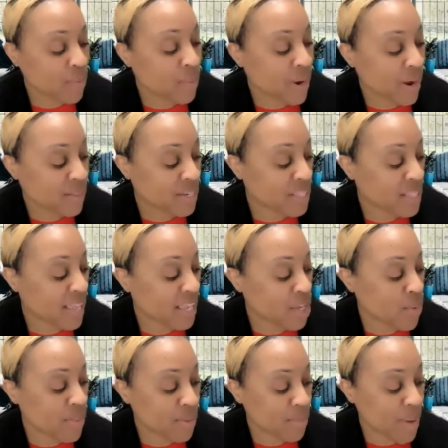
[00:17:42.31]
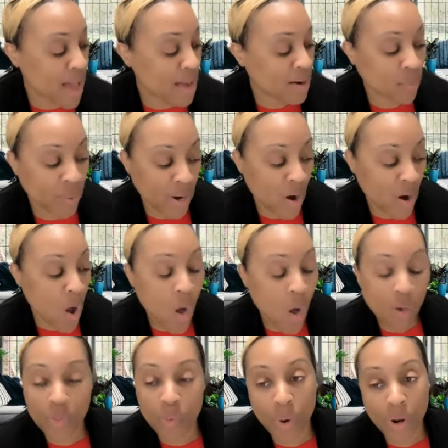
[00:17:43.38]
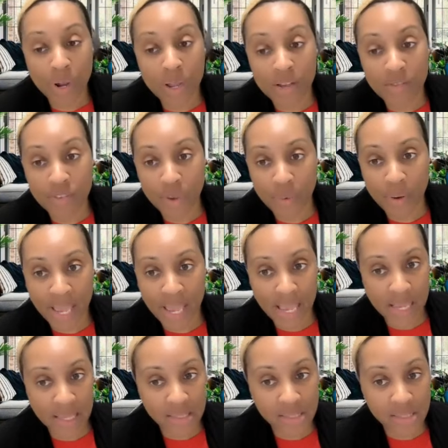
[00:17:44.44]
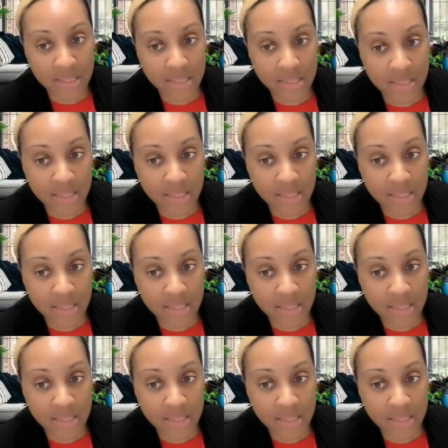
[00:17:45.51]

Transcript: We are the clan. You are the potter. We are all the work of your hands.